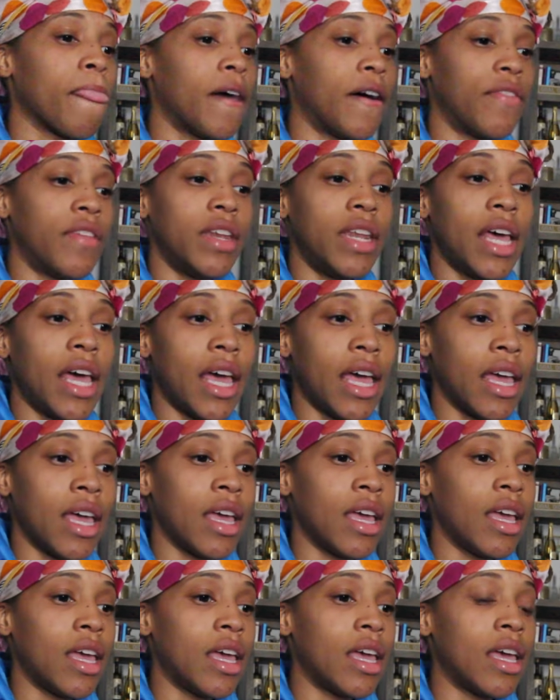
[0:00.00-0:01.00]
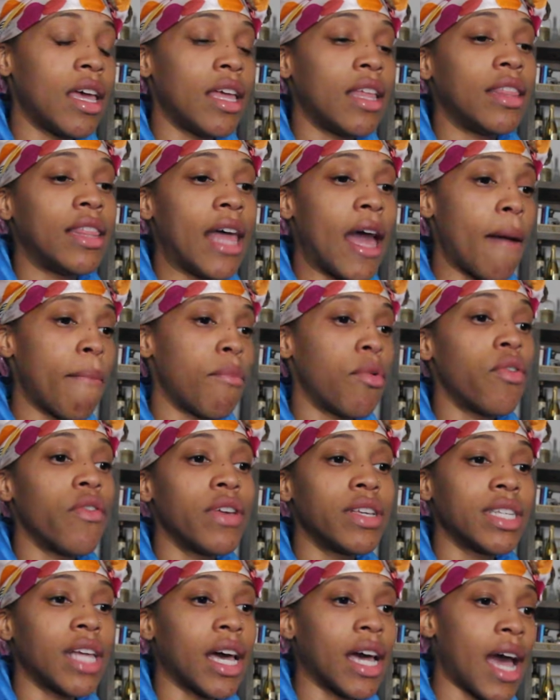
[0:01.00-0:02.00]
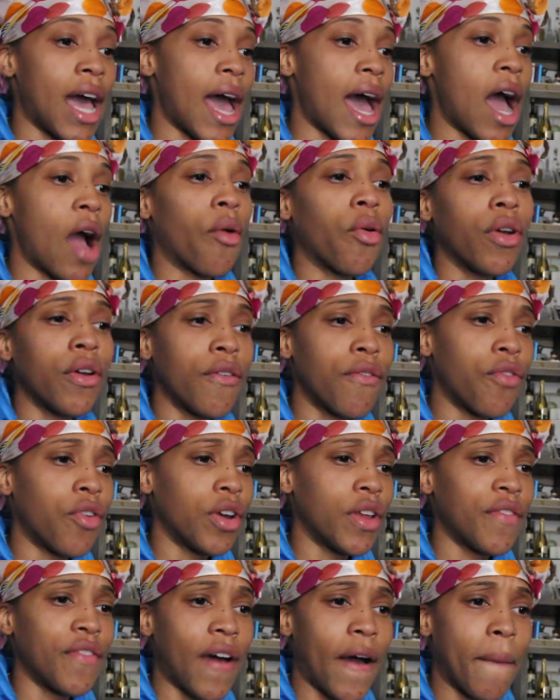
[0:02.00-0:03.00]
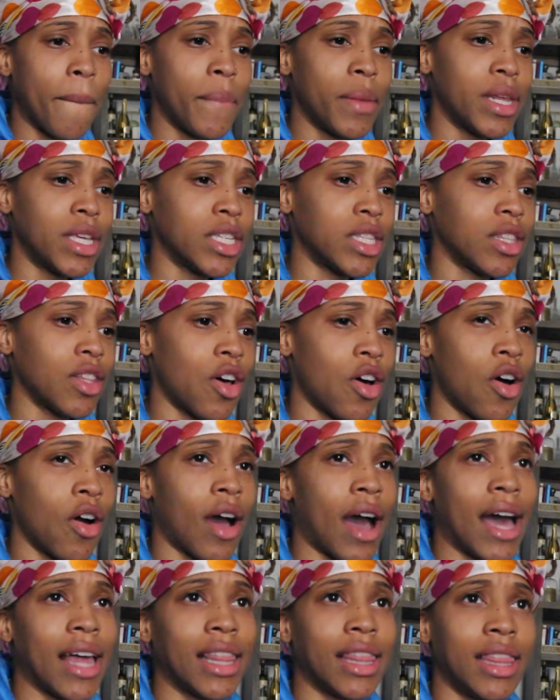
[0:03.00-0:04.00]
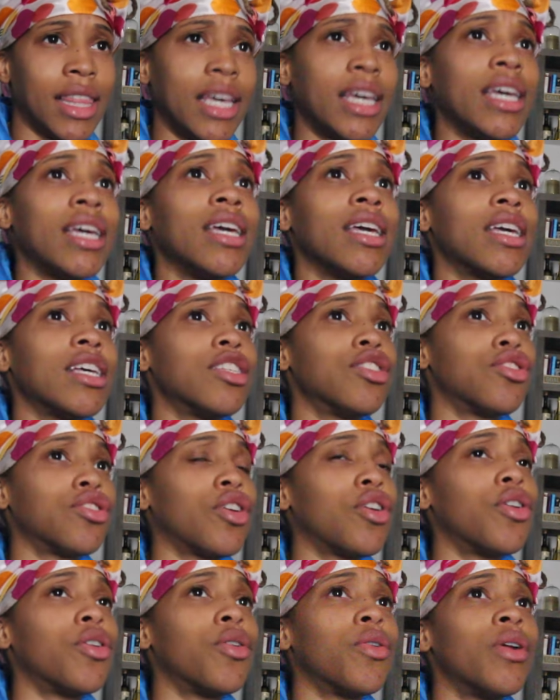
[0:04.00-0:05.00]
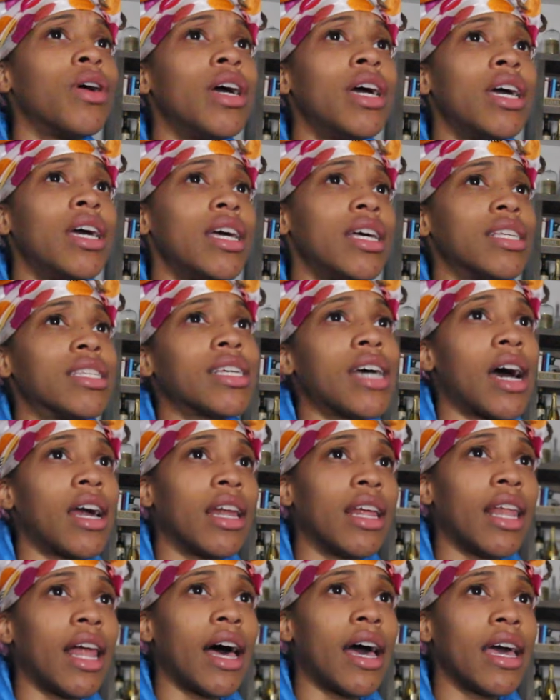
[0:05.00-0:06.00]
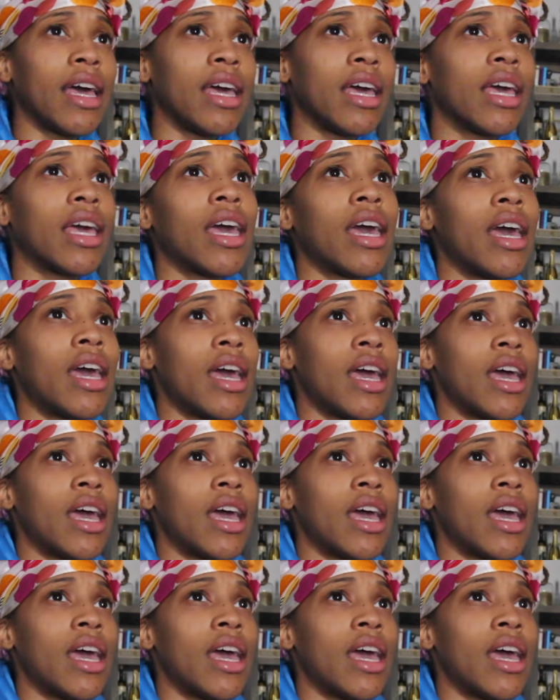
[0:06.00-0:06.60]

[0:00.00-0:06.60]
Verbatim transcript: of the day and that movie is like an hour and 45 minutes long i think so it's kind of like